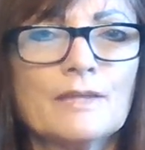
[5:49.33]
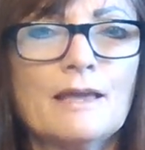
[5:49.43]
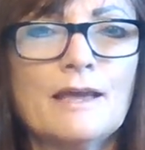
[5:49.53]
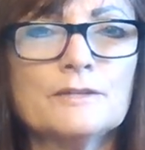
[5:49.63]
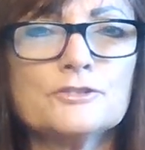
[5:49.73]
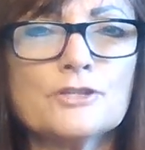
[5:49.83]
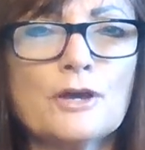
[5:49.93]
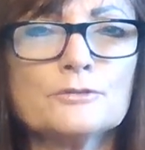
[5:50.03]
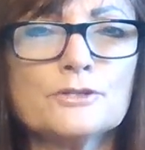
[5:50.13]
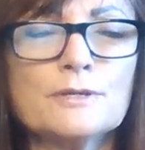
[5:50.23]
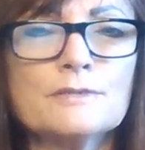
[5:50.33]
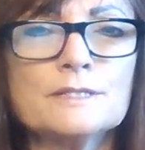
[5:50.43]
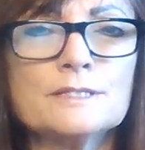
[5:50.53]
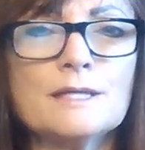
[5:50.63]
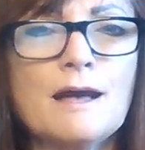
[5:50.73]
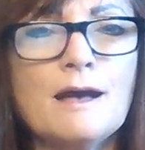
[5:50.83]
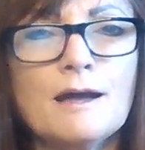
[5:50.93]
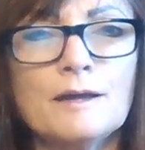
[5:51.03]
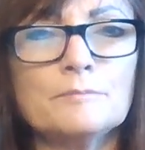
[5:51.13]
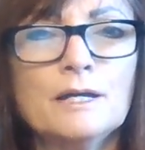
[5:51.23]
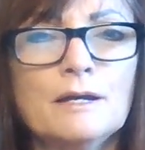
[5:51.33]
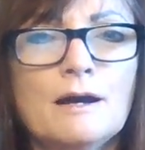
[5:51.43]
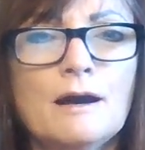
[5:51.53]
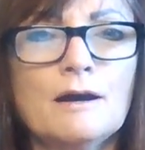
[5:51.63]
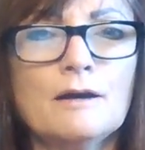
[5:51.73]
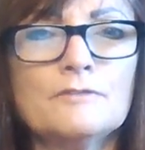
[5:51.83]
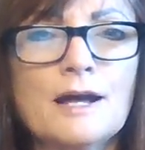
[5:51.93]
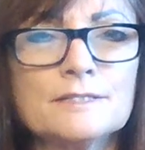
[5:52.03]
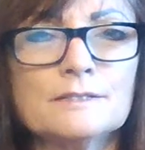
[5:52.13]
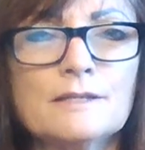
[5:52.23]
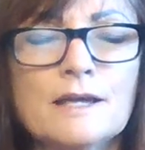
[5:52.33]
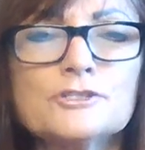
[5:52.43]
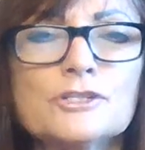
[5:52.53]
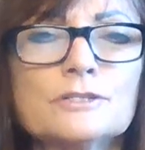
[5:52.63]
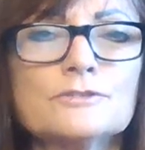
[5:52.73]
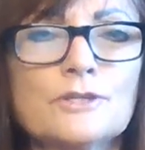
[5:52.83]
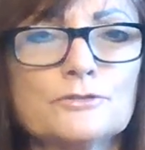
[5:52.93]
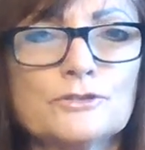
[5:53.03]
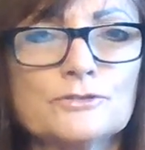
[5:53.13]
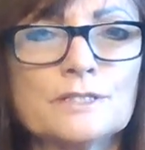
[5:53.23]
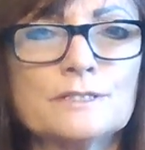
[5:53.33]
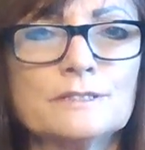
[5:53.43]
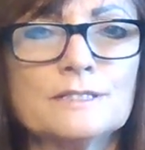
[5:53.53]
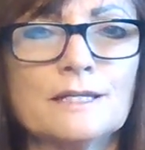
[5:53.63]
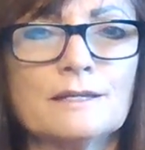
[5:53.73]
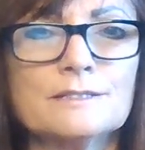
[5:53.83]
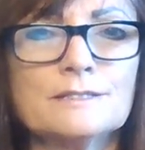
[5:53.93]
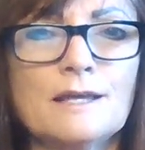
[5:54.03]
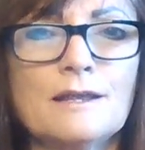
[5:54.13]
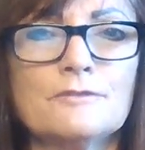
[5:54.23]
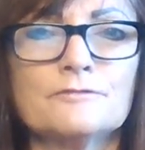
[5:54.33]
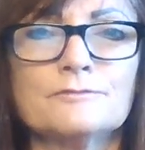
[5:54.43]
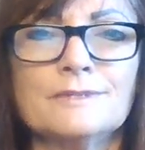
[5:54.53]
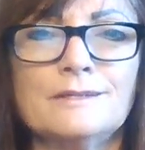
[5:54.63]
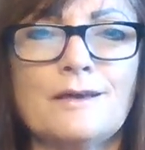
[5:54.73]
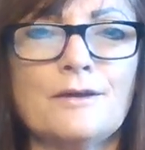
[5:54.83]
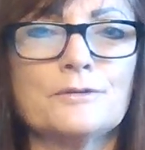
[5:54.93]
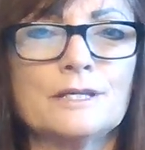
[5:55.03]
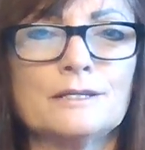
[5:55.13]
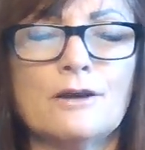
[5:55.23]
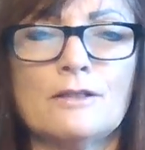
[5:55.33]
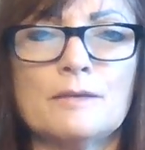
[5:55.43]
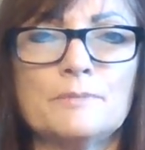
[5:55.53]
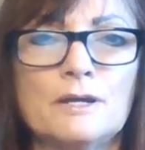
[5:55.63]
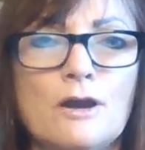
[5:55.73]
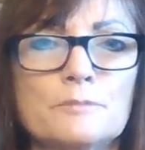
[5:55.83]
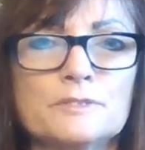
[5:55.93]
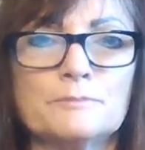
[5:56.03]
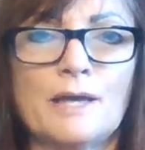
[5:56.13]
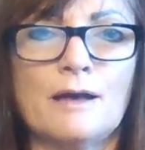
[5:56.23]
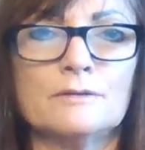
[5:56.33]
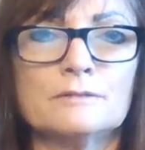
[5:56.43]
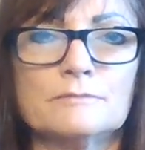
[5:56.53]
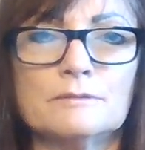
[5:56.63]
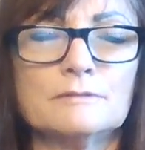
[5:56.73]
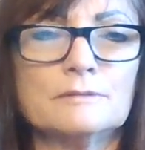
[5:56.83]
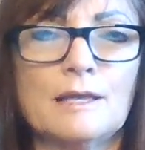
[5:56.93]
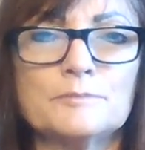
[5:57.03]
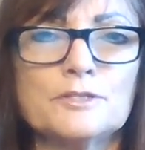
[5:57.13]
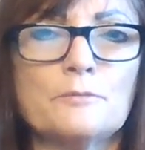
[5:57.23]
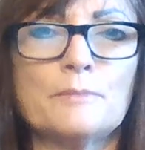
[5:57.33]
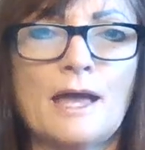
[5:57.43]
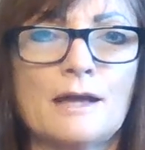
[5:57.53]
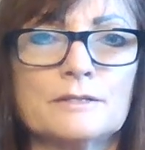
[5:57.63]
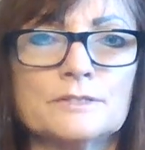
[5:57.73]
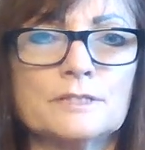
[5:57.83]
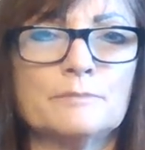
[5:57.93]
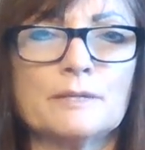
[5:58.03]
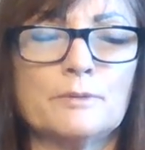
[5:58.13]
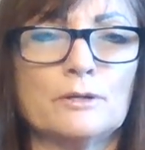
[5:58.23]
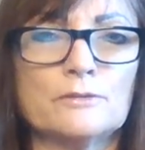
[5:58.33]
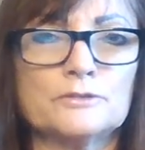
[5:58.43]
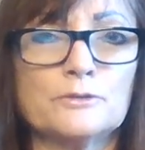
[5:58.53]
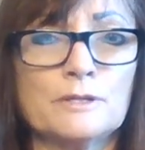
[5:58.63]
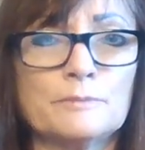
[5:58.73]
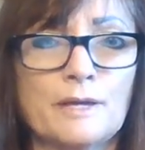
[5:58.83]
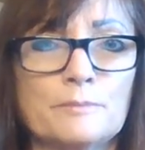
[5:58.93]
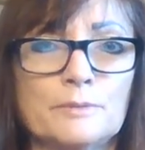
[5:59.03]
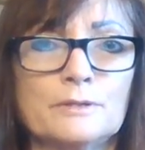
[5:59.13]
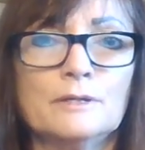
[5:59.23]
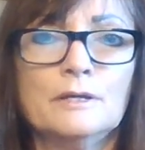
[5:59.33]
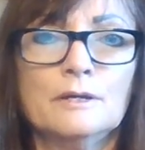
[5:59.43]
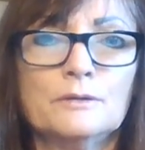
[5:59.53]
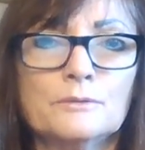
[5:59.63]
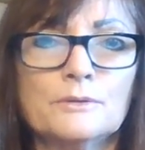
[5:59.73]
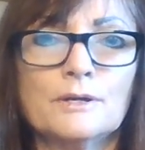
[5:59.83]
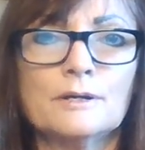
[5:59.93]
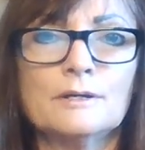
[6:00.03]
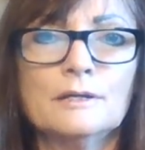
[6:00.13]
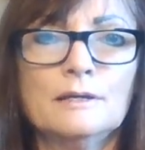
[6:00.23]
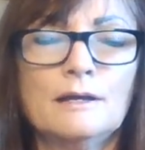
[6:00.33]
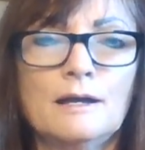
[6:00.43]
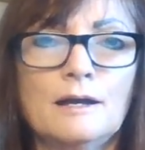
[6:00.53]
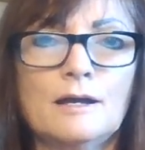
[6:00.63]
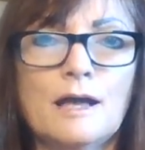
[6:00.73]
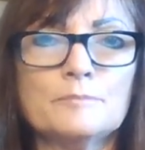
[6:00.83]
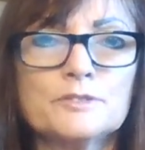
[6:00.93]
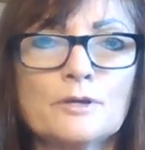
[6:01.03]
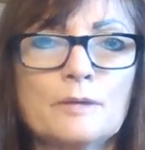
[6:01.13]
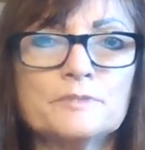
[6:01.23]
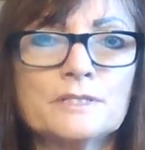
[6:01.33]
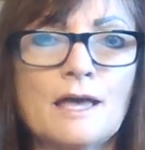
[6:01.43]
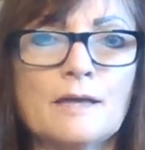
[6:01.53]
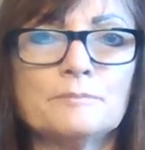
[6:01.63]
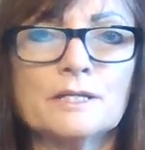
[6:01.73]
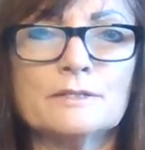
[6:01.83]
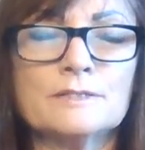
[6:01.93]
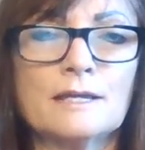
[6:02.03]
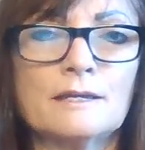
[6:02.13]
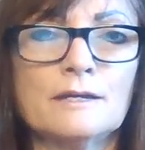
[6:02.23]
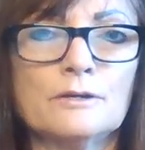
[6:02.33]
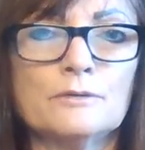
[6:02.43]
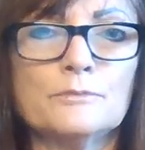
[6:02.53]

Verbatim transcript: And so during this time of isolation, social distancing, instead of, you know, getting all up in arms about, I'm so mad because somebody bought all the toilet paper, or uh, I'm so upset because I can't go to